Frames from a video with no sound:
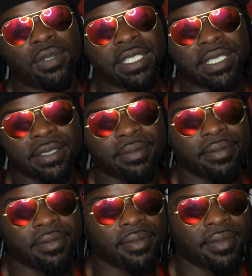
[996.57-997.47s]
was
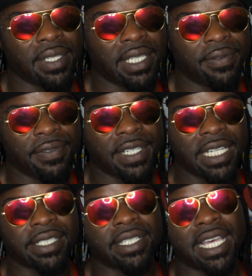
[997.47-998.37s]
in
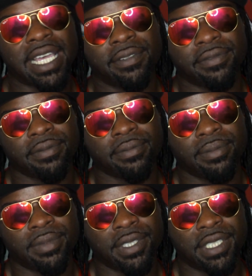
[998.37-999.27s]
Finesse's life.
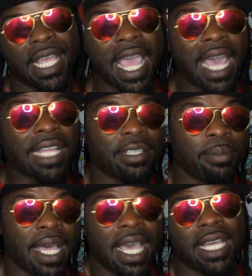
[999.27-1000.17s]
She had
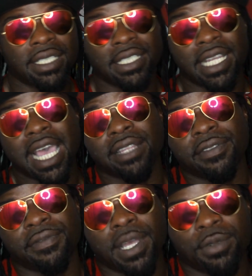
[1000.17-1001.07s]
the bag. She
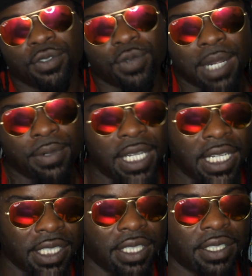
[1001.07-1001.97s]
had the famous rapper
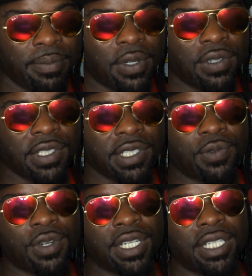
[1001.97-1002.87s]
that she
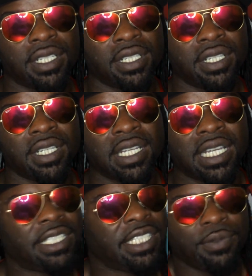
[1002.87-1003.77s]
supposedly wanted.
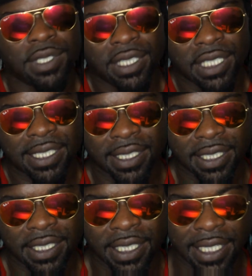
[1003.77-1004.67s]
And she wouldn't
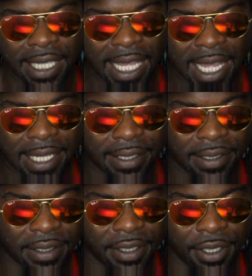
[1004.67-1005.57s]
listen to shit he
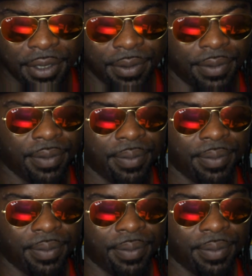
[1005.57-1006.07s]
asked her to do.